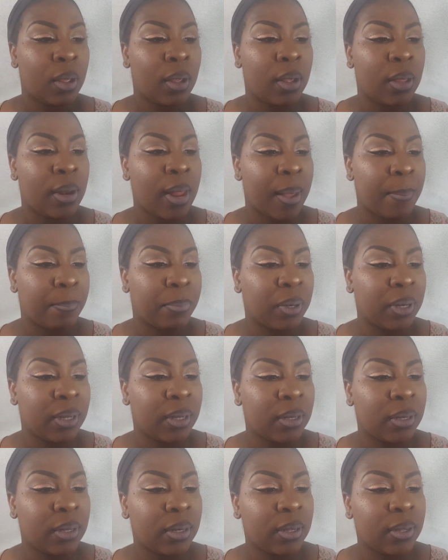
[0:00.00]
and I
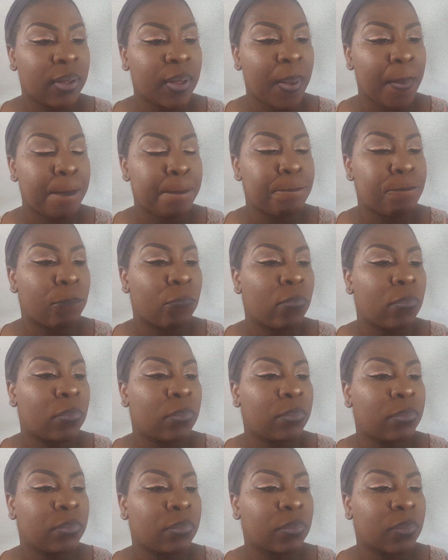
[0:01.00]
blended it,
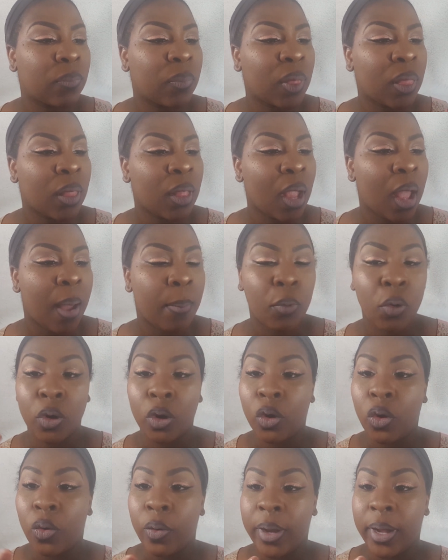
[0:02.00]
I'm going
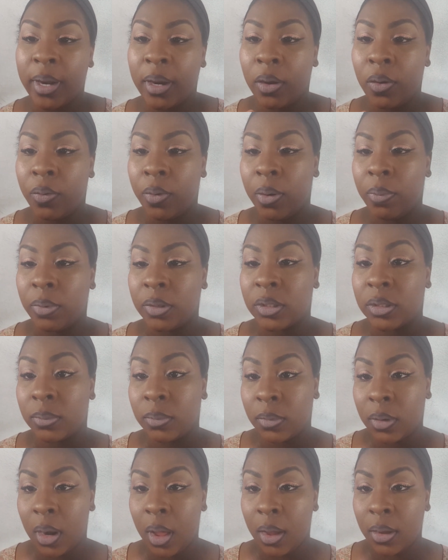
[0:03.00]
to go ahead and go in with some
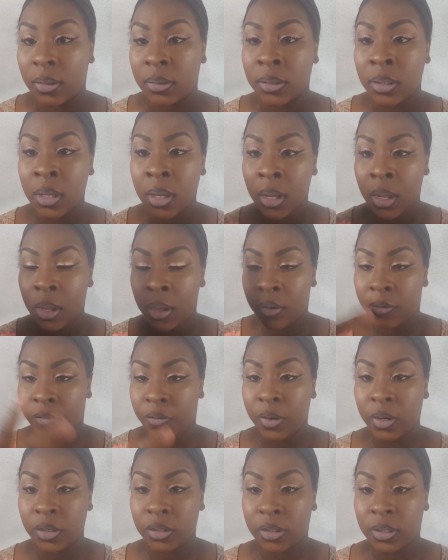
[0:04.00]
gloss,
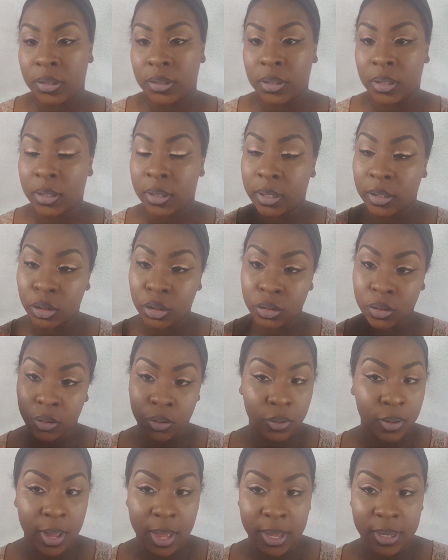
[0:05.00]
finish this look, and show
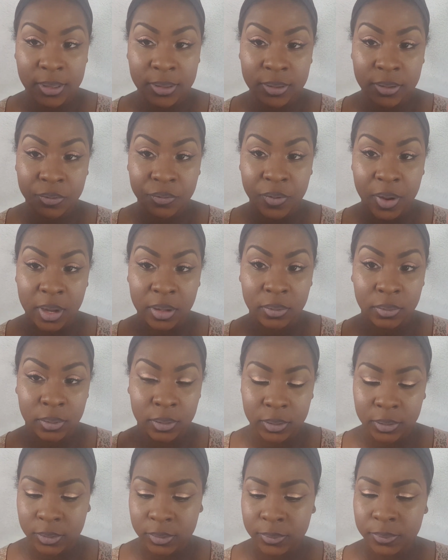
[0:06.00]
you guys the final
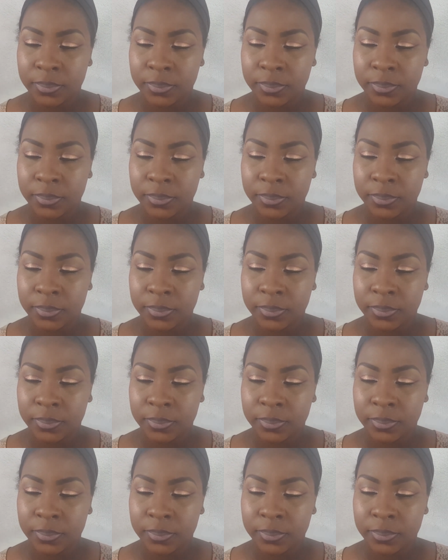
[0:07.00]
look.